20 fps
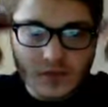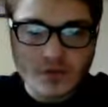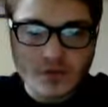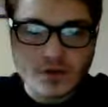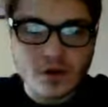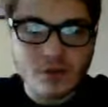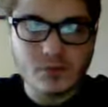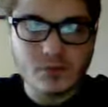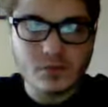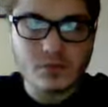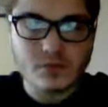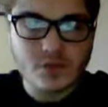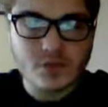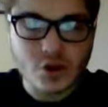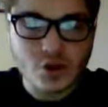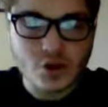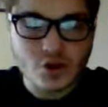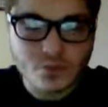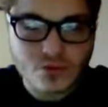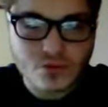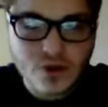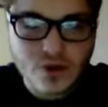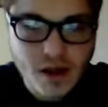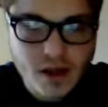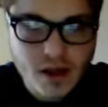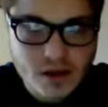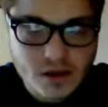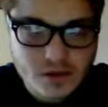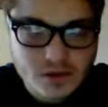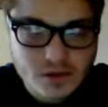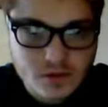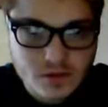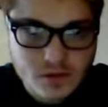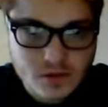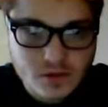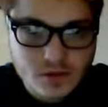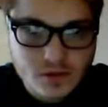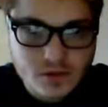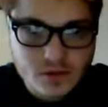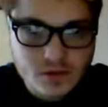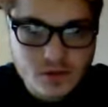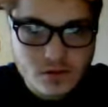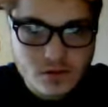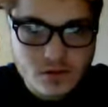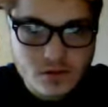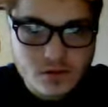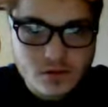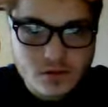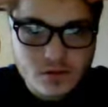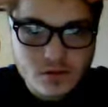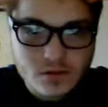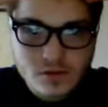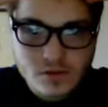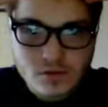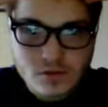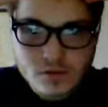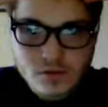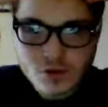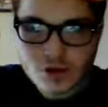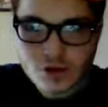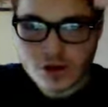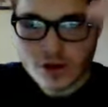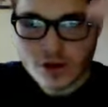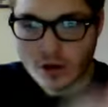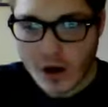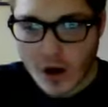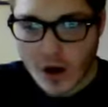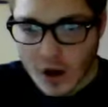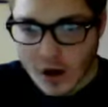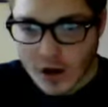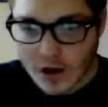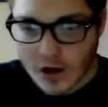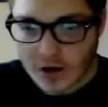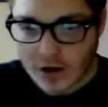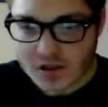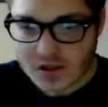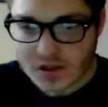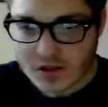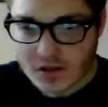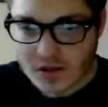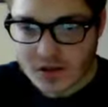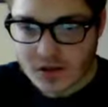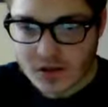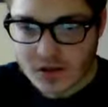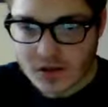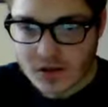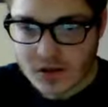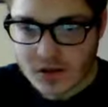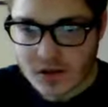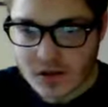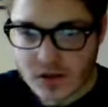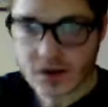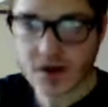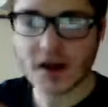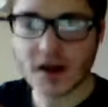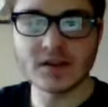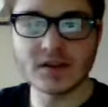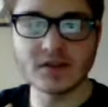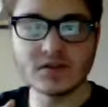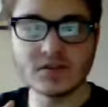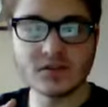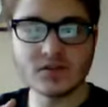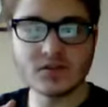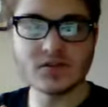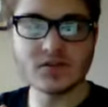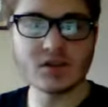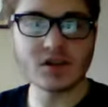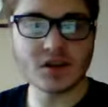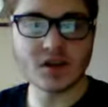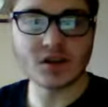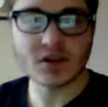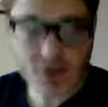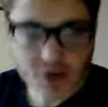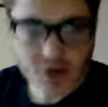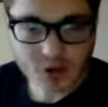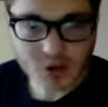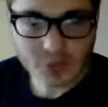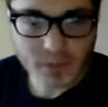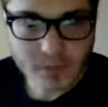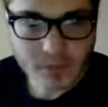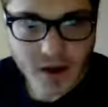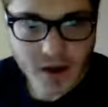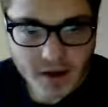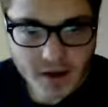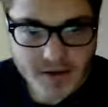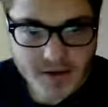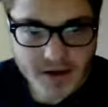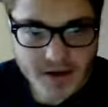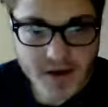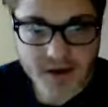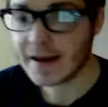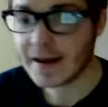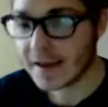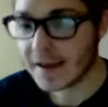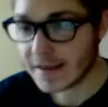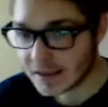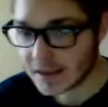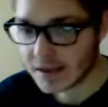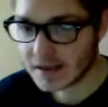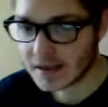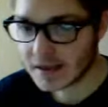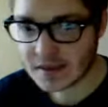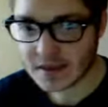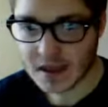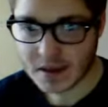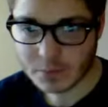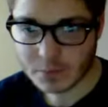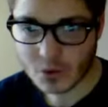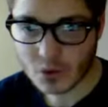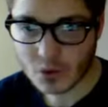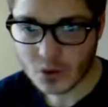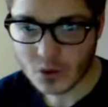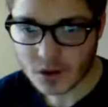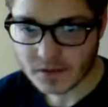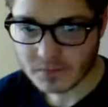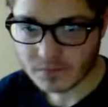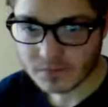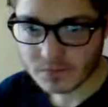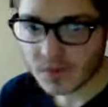from your brain to your heart and to the human body then at that point.